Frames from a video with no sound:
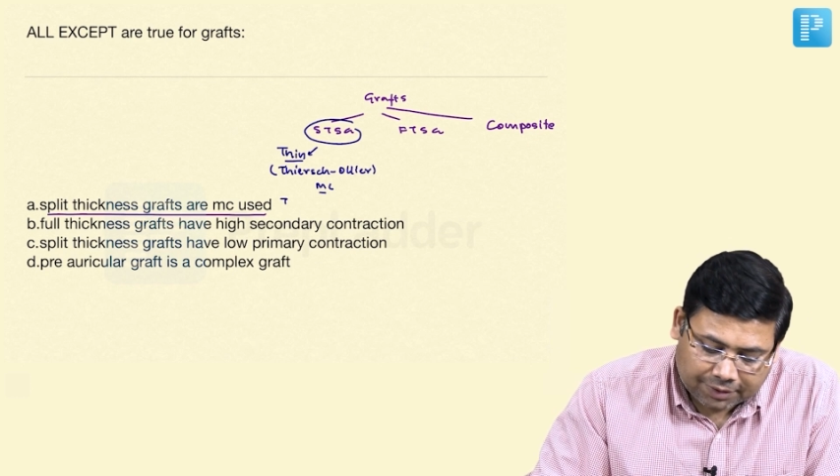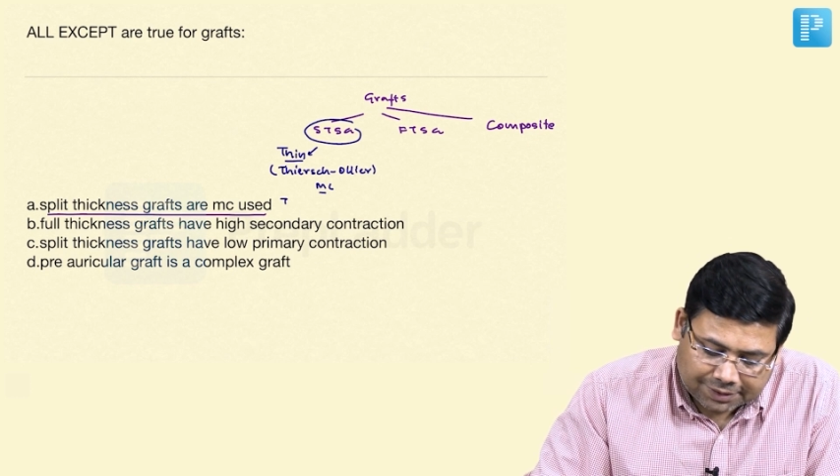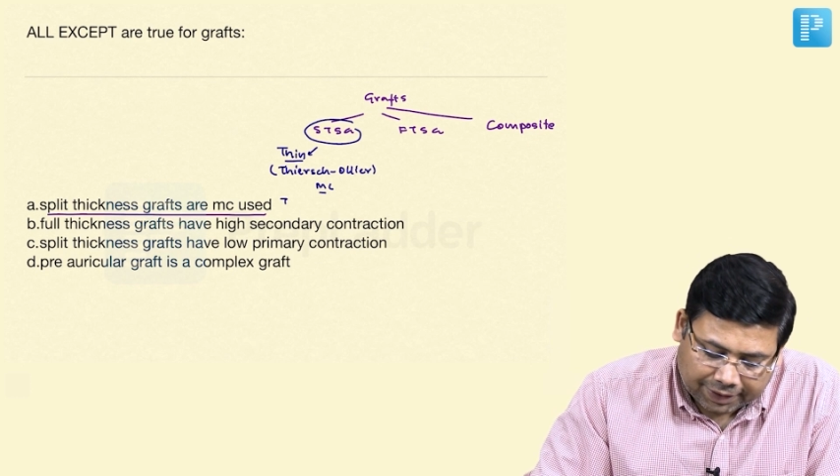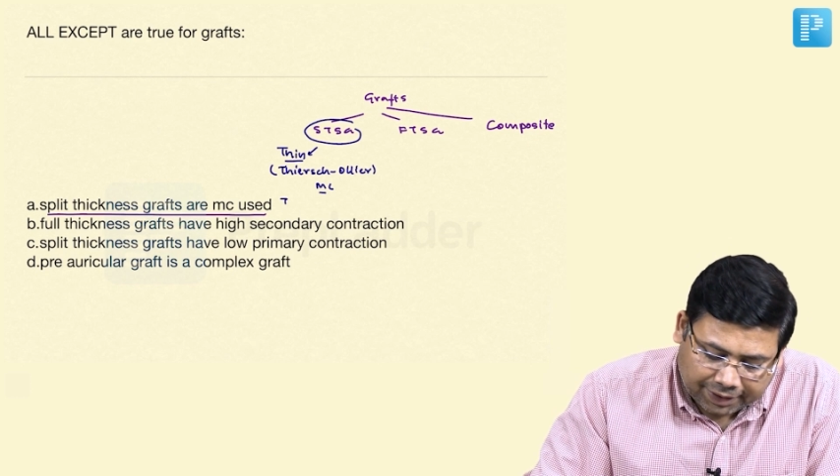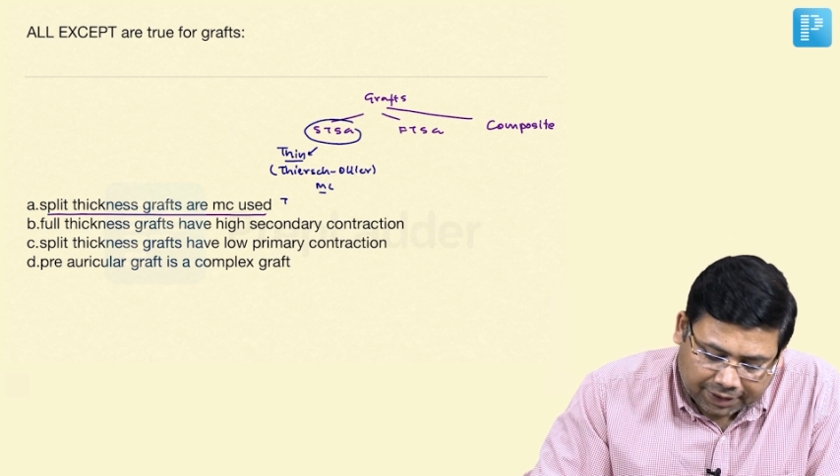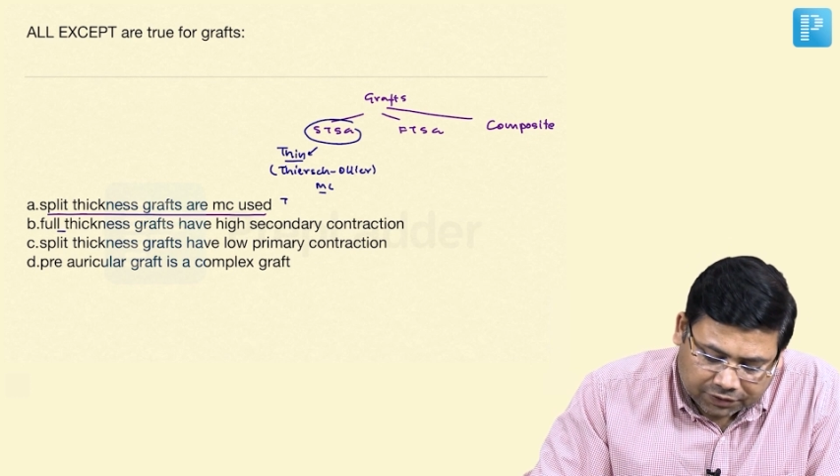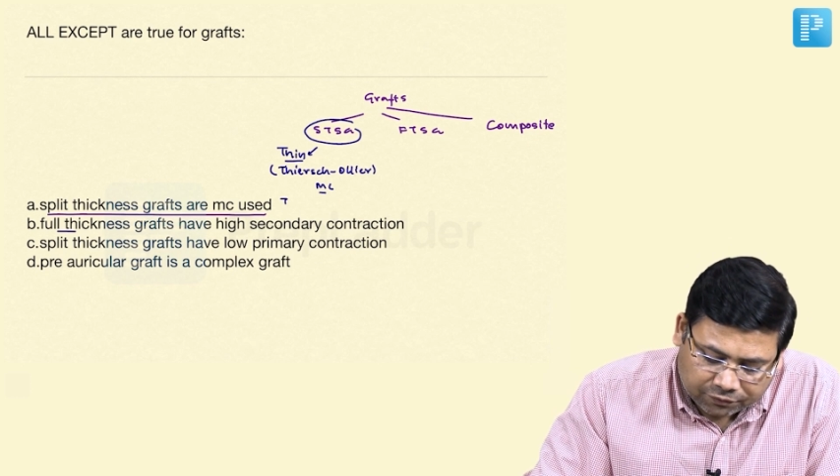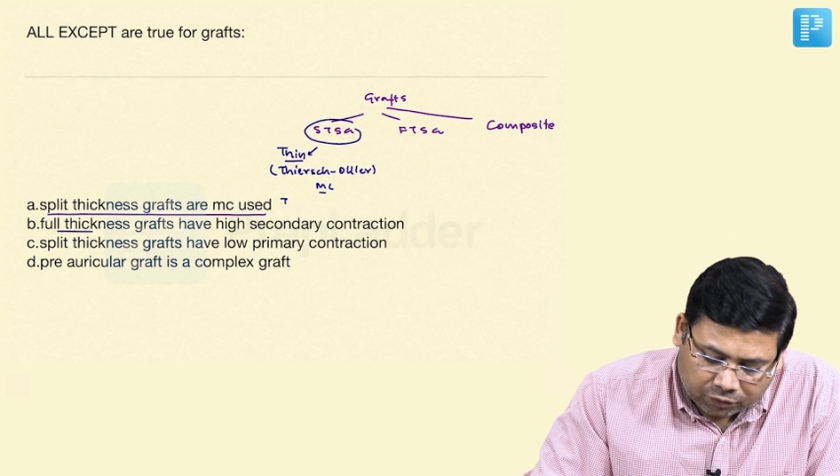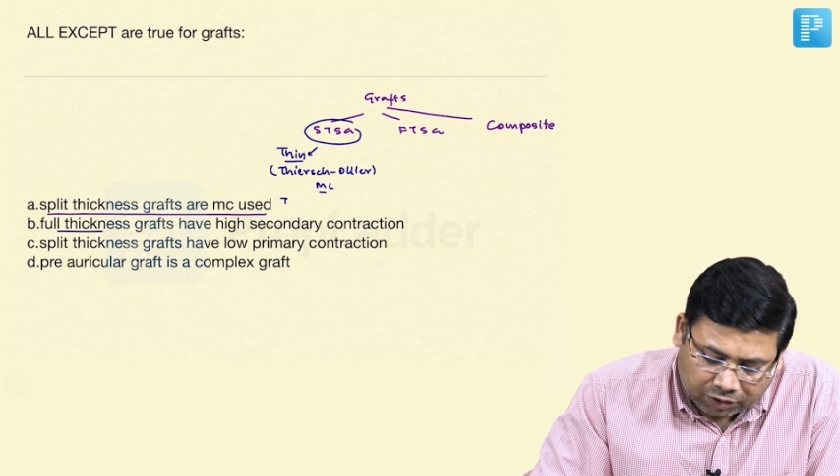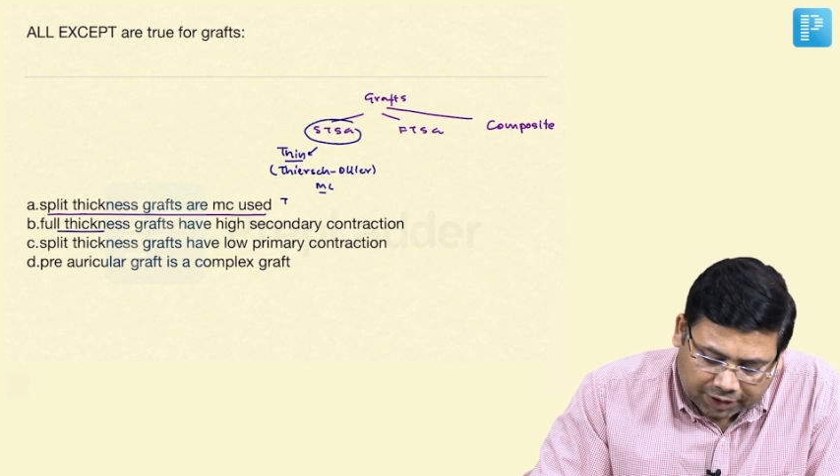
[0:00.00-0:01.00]
The second is
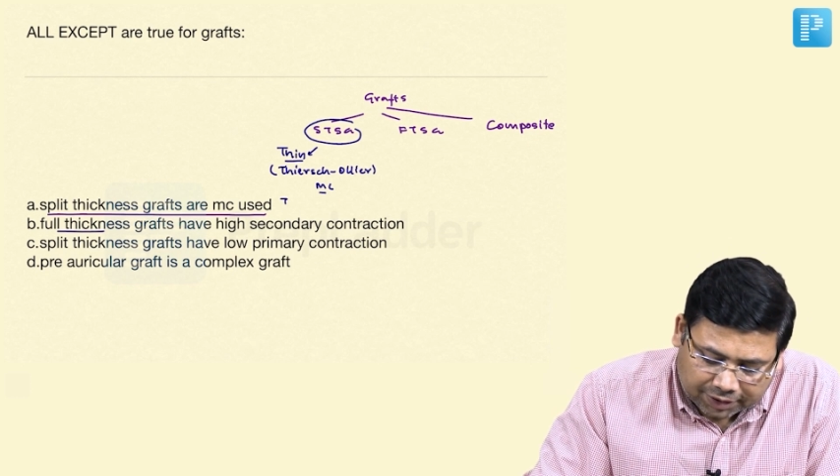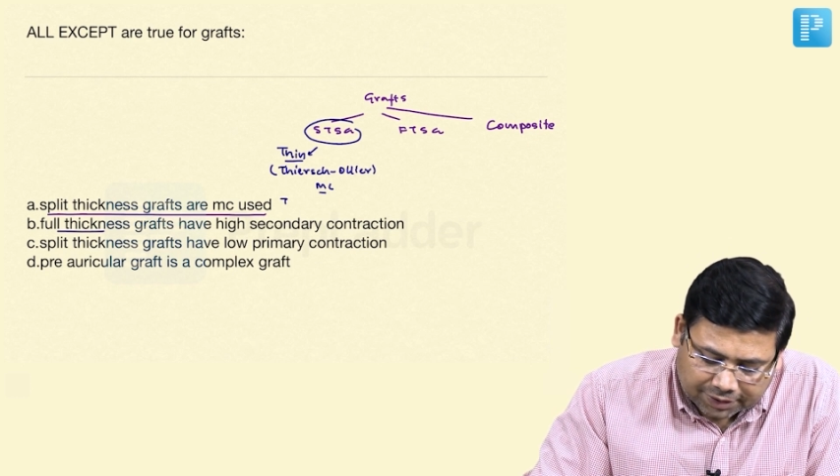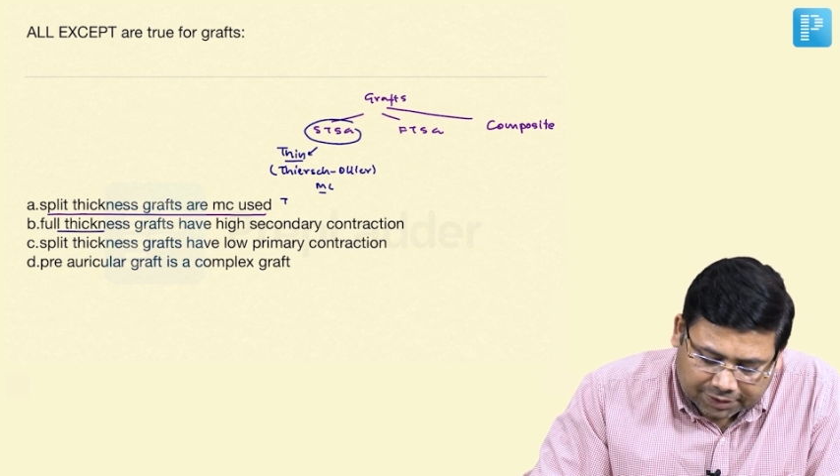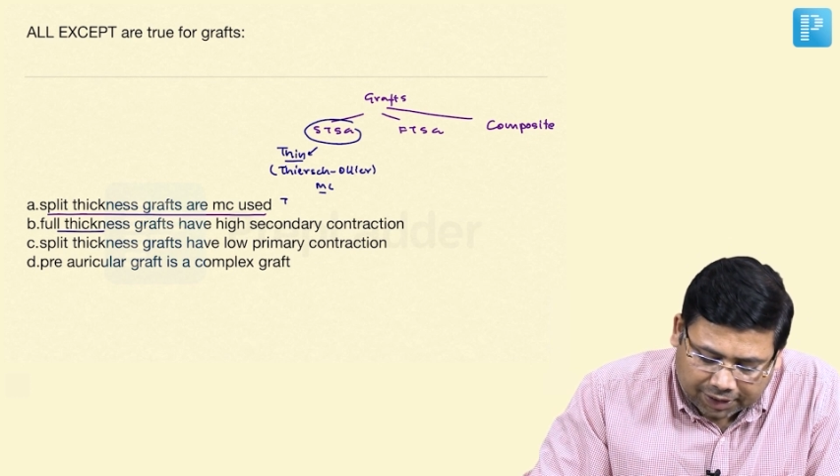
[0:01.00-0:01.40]
full thickness